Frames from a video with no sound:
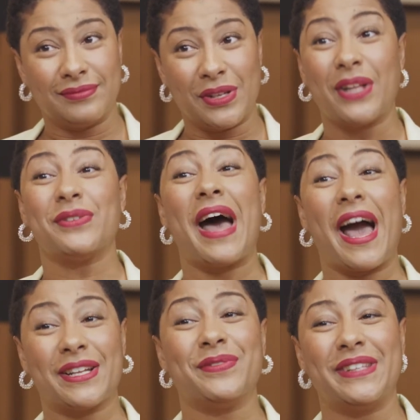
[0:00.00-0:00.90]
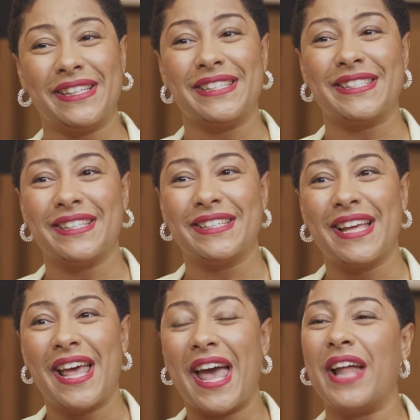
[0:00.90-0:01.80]
You have to actively listen.
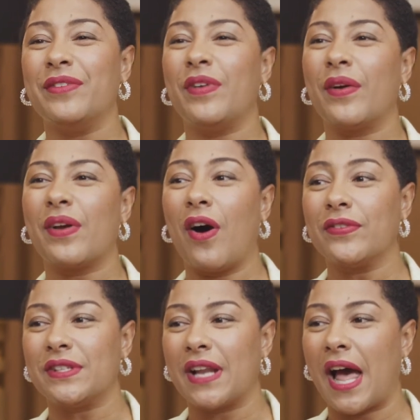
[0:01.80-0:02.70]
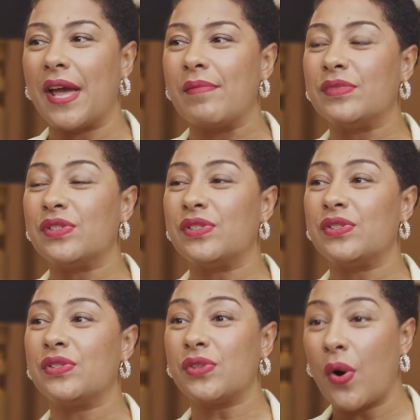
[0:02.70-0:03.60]
And very often I am
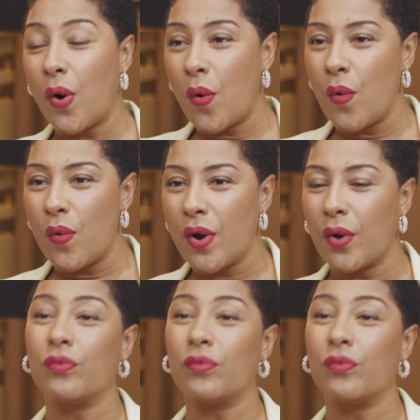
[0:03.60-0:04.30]
so